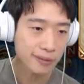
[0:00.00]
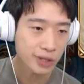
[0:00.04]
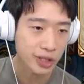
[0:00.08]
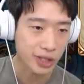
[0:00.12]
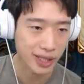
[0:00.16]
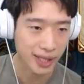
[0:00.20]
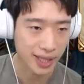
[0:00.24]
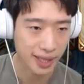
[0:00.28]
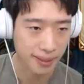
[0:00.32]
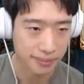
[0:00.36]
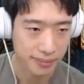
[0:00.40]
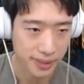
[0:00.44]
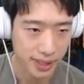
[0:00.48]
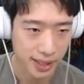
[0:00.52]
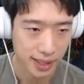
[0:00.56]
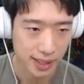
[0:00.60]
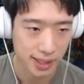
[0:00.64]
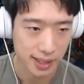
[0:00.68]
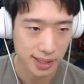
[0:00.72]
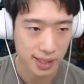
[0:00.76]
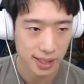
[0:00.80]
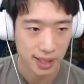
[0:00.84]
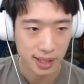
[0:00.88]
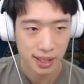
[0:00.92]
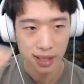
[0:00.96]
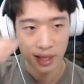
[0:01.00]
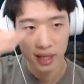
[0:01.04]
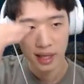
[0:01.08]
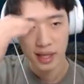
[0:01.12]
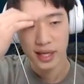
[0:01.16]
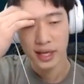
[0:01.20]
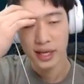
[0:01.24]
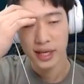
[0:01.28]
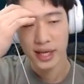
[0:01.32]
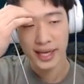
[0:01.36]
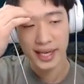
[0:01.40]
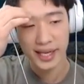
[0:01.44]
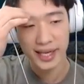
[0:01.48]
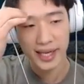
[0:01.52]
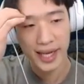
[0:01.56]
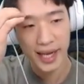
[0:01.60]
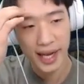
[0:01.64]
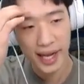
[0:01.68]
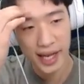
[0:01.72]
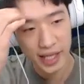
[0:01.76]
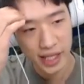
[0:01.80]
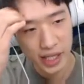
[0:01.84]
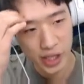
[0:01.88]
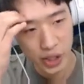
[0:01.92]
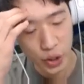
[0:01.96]
to keep this. In
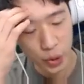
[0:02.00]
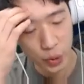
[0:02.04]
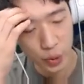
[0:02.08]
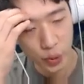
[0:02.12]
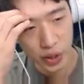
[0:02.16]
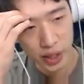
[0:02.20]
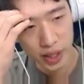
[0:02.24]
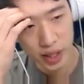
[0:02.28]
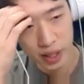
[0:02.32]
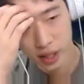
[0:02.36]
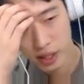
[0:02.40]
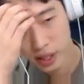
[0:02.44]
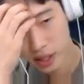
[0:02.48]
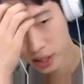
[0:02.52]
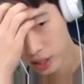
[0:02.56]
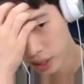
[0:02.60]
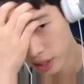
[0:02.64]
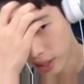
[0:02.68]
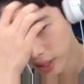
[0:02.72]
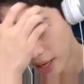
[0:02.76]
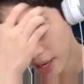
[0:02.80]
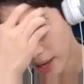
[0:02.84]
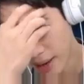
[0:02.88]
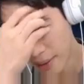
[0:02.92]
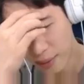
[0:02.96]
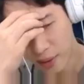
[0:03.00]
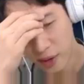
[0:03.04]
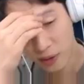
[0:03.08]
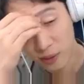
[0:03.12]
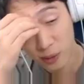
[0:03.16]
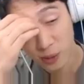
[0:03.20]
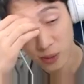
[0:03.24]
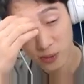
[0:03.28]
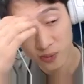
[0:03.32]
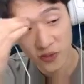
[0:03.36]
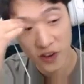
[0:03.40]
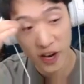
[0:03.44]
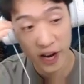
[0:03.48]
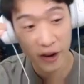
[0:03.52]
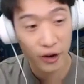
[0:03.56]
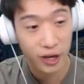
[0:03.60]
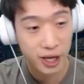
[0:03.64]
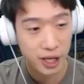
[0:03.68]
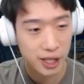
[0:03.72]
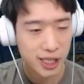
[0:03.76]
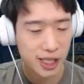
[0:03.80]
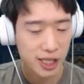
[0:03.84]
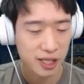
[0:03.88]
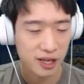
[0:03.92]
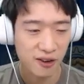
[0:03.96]
case you wanna have a very
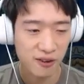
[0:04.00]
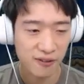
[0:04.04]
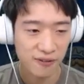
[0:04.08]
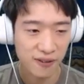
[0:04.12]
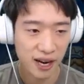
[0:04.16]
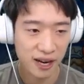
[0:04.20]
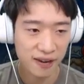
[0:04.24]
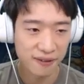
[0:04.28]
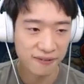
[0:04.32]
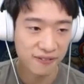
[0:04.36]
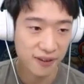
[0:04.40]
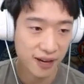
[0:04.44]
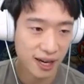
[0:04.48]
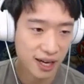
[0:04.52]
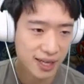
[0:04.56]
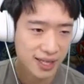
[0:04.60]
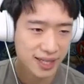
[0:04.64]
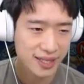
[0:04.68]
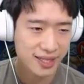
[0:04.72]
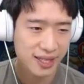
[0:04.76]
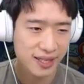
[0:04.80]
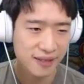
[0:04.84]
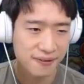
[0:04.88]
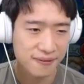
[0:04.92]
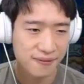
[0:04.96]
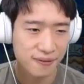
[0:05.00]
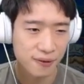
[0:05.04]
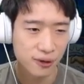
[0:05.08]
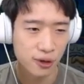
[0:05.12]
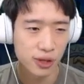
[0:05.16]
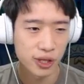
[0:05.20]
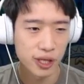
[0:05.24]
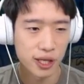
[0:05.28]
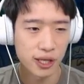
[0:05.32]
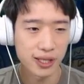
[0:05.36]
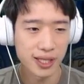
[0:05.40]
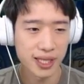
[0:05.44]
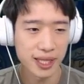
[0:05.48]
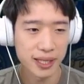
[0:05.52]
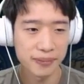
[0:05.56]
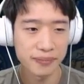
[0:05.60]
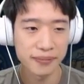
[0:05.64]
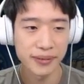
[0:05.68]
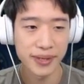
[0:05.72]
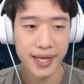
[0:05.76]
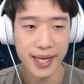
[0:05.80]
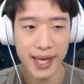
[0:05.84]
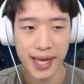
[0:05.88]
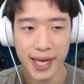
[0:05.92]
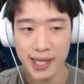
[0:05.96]
good survivability for your
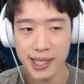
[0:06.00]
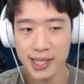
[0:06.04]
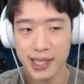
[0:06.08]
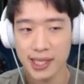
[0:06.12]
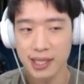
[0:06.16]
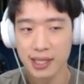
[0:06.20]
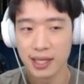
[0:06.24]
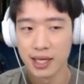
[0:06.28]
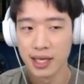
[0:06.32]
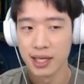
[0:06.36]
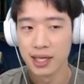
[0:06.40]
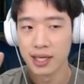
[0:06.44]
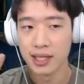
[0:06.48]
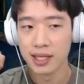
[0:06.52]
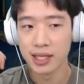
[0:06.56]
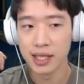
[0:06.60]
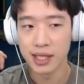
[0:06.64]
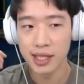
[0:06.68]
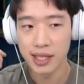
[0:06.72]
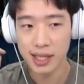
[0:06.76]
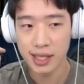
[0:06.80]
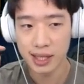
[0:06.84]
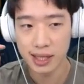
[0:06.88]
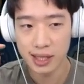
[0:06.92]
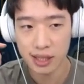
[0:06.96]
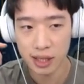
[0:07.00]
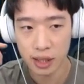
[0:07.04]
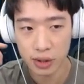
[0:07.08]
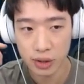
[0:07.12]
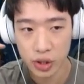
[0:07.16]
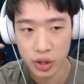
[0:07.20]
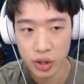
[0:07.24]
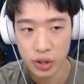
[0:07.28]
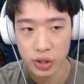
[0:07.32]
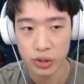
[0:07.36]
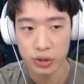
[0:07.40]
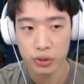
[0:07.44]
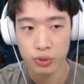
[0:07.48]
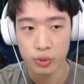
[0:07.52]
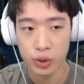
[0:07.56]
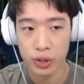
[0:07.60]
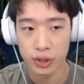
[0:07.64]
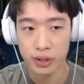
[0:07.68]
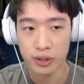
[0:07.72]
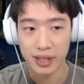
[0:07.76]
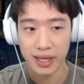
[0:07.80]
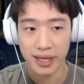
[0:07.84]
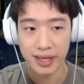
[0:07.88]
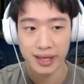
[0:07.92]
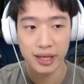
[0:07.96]
DPS, this is a good
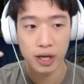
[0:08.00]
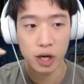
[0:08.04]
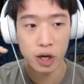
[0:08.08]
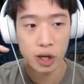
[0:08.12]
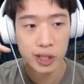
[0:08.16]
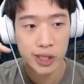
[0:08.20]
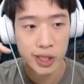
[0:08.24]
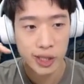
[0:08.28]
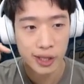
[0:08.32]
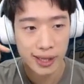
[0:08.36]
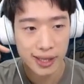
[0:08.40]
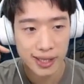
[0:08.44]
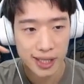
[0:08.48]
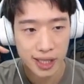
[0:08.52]
rune. It also has